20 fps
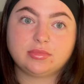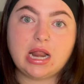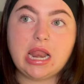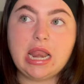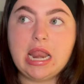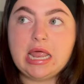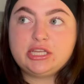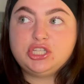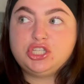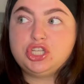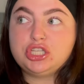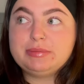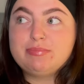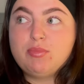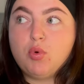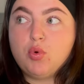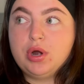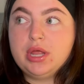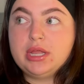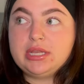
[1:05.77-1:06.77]
Let's just
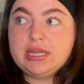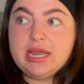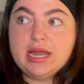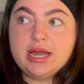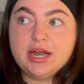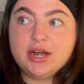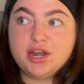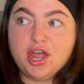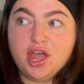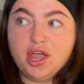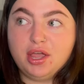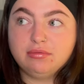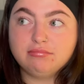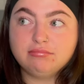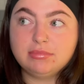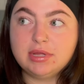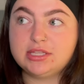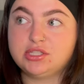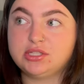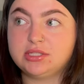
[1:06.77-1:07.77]
mourn it here now.
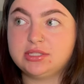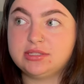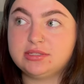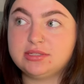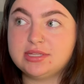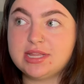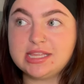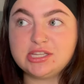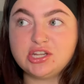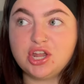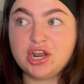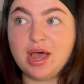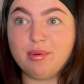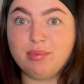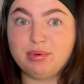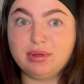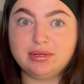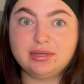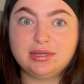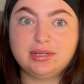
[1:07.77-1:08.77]
It's not
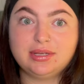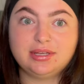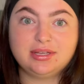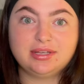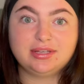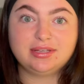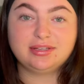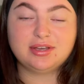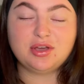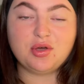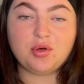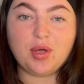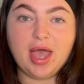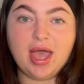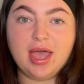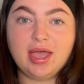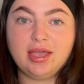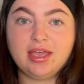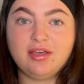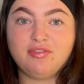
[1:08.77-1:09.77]
happening.
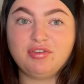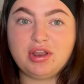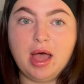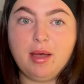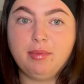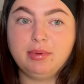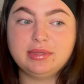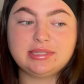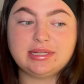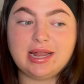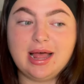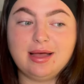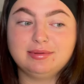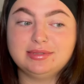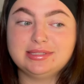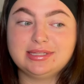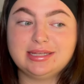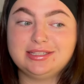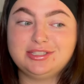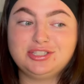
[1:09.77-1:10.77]
Okay? If it happens, it
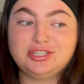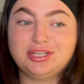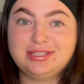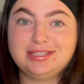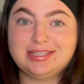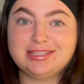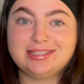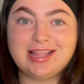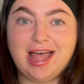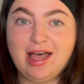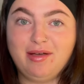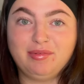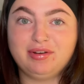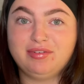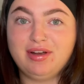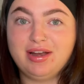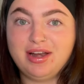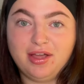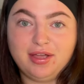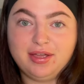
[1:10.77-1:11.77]
happens. It just isn't happening
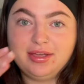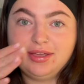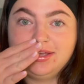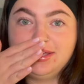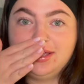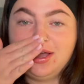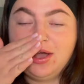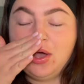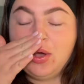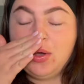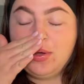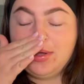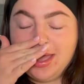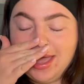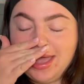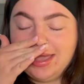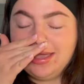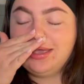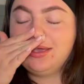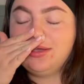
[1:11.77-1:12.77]
right now.
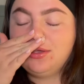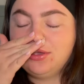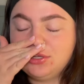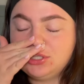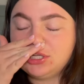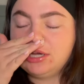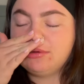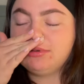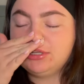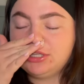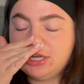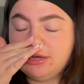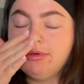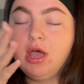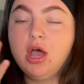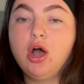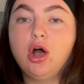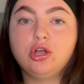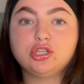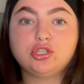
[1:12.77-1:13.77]
Okay? Good job, good job.
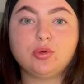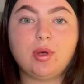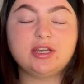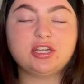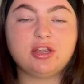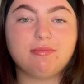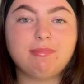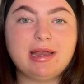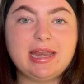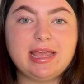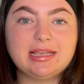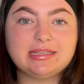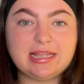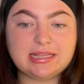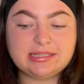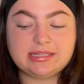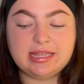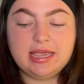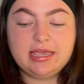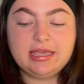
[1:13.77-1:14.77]
Also, I done my nails
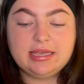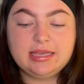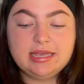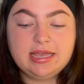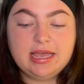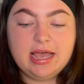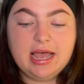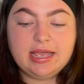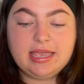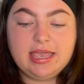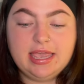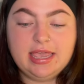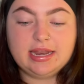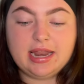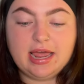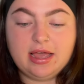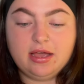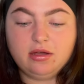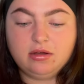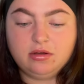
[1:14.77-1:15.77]
last night.
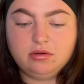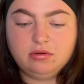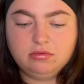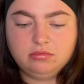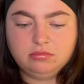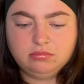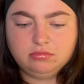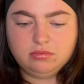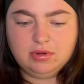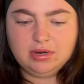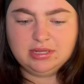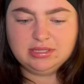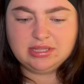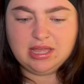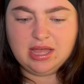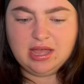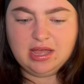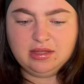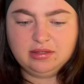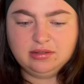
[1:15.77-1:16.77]
Again. Oh, what is
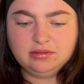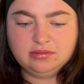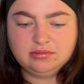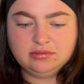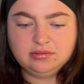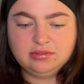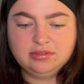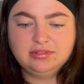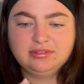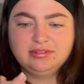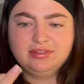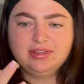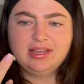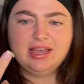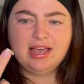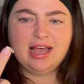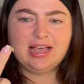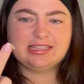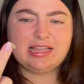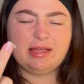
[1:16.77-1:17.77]
that?
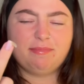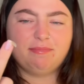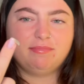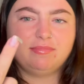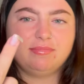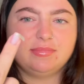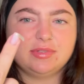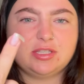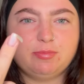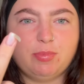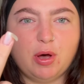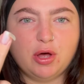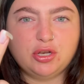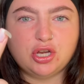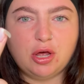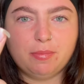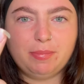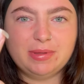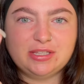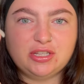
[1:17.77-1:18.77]
Has that spot
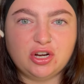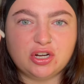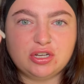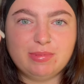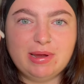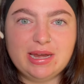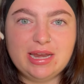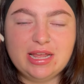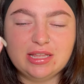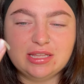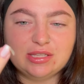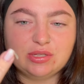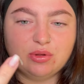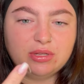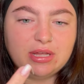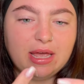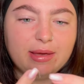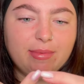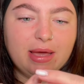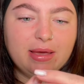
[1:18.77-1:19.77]
dot been stuck to my nail this whole
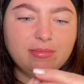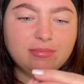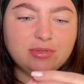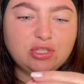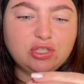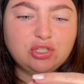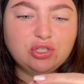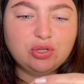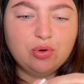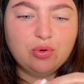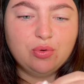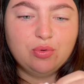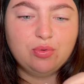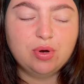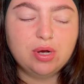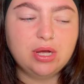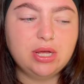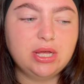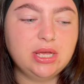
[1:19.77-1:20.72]
time? I am so